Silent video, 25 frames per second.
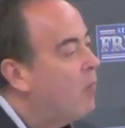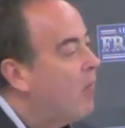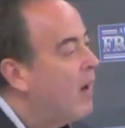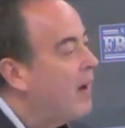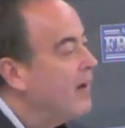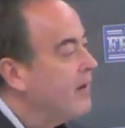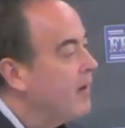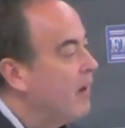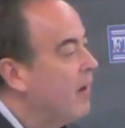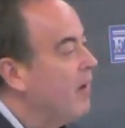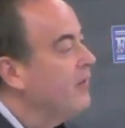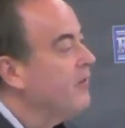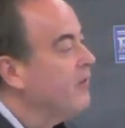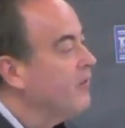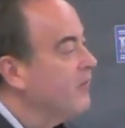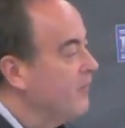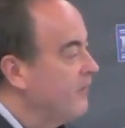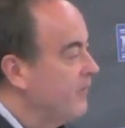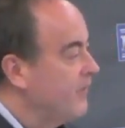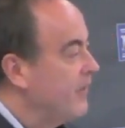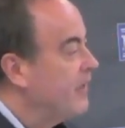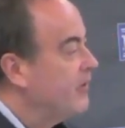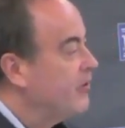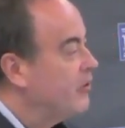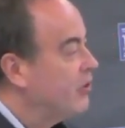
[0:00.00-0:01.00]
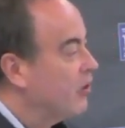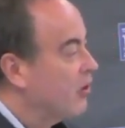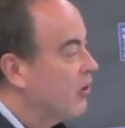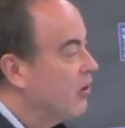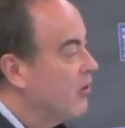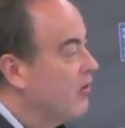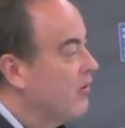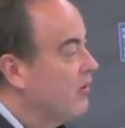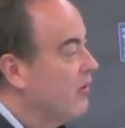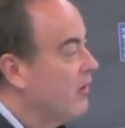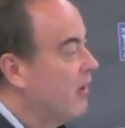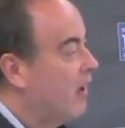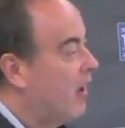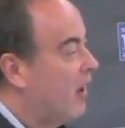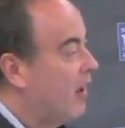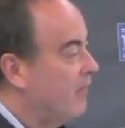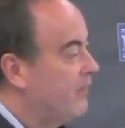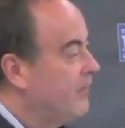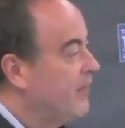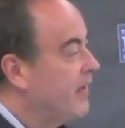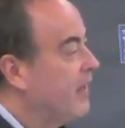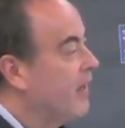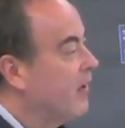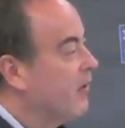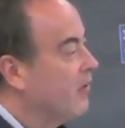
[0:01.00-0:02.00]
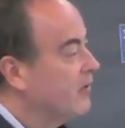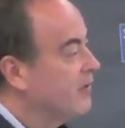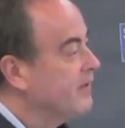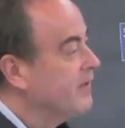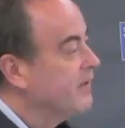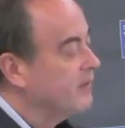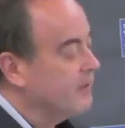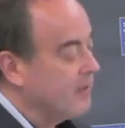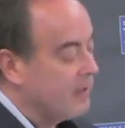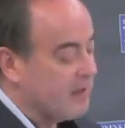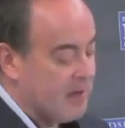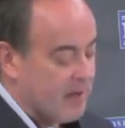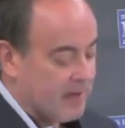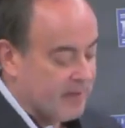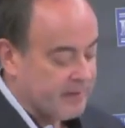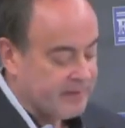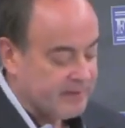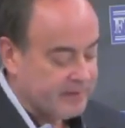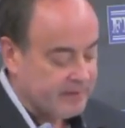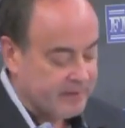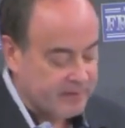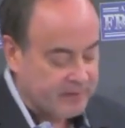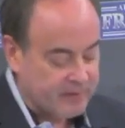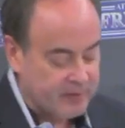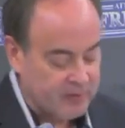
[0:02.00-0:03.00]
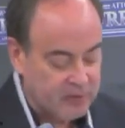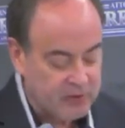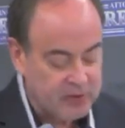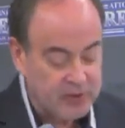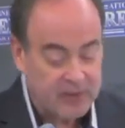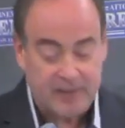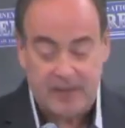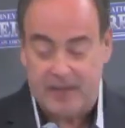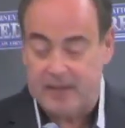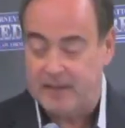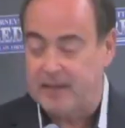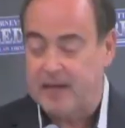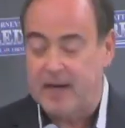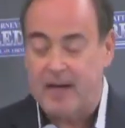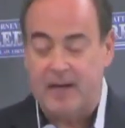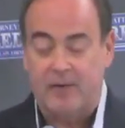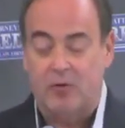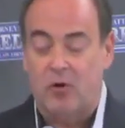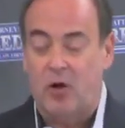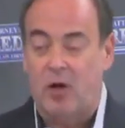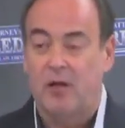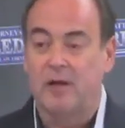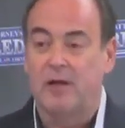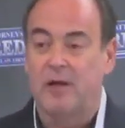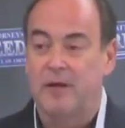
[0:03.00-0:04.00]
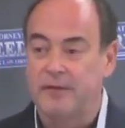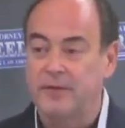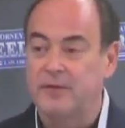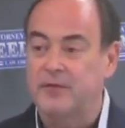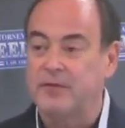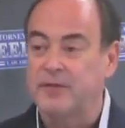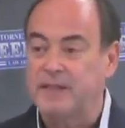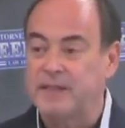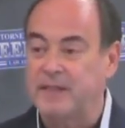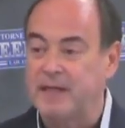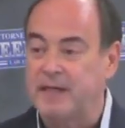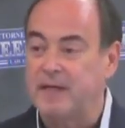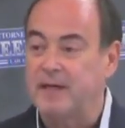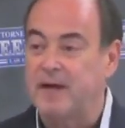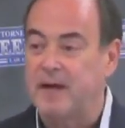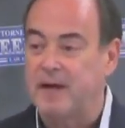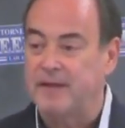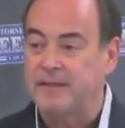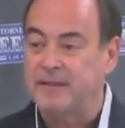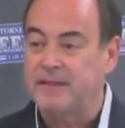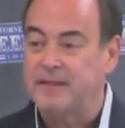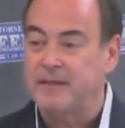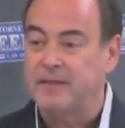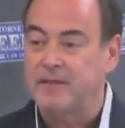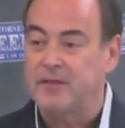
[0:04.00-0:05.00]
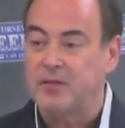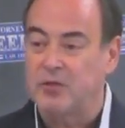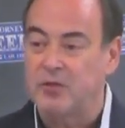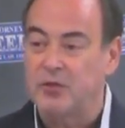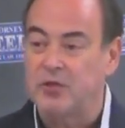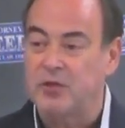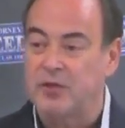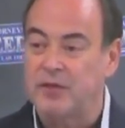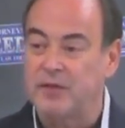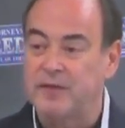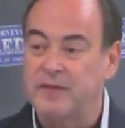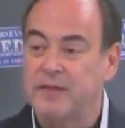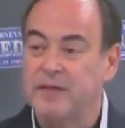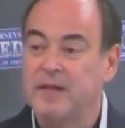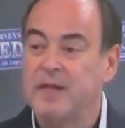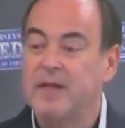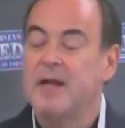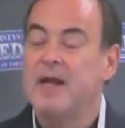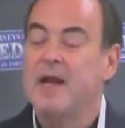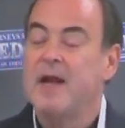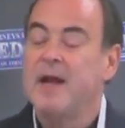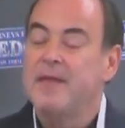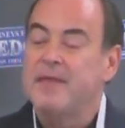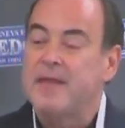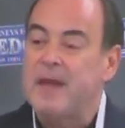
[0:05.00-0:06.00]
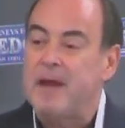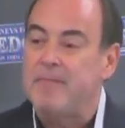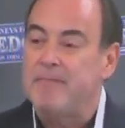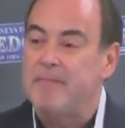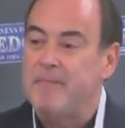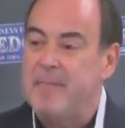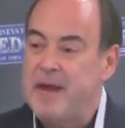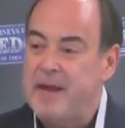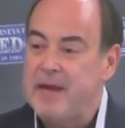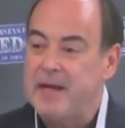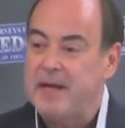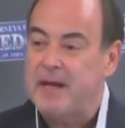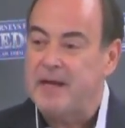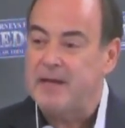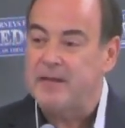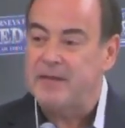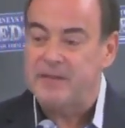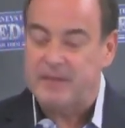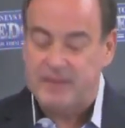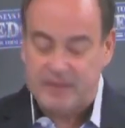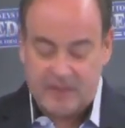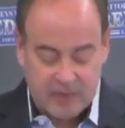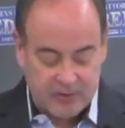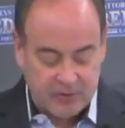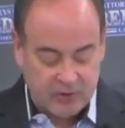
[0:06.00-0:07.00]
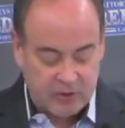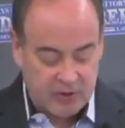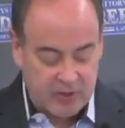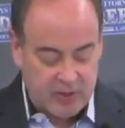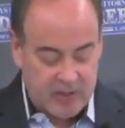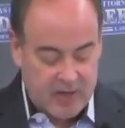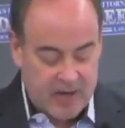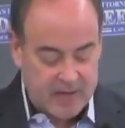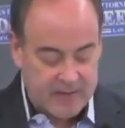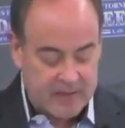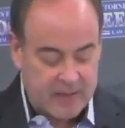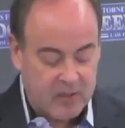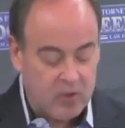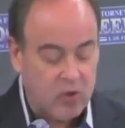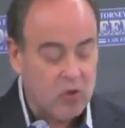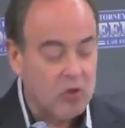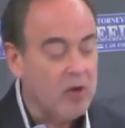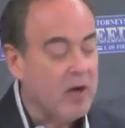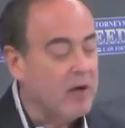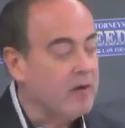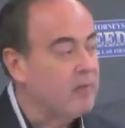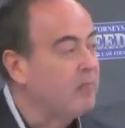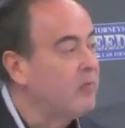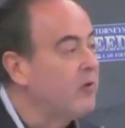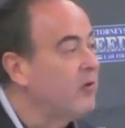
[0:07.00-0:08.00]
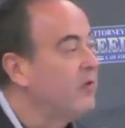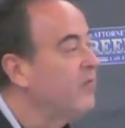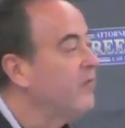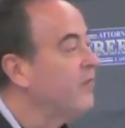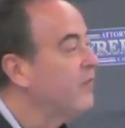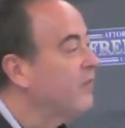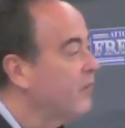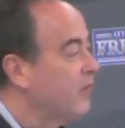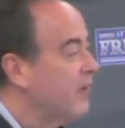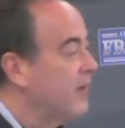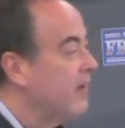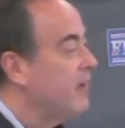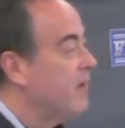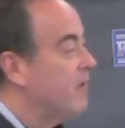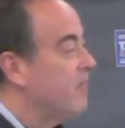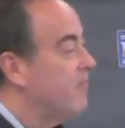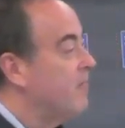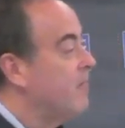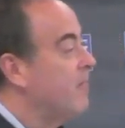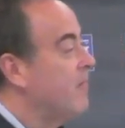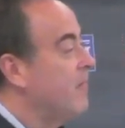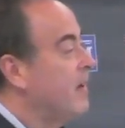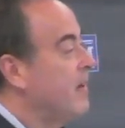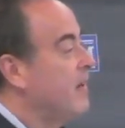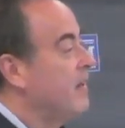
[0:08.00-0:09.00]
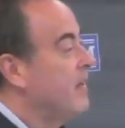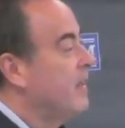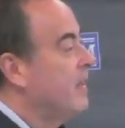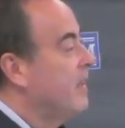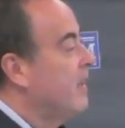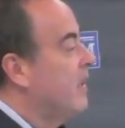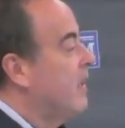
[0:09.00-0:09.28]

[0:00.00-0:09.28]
One other feature of the Arizona Constitution and all other state constitutions that make it such an incredible freedom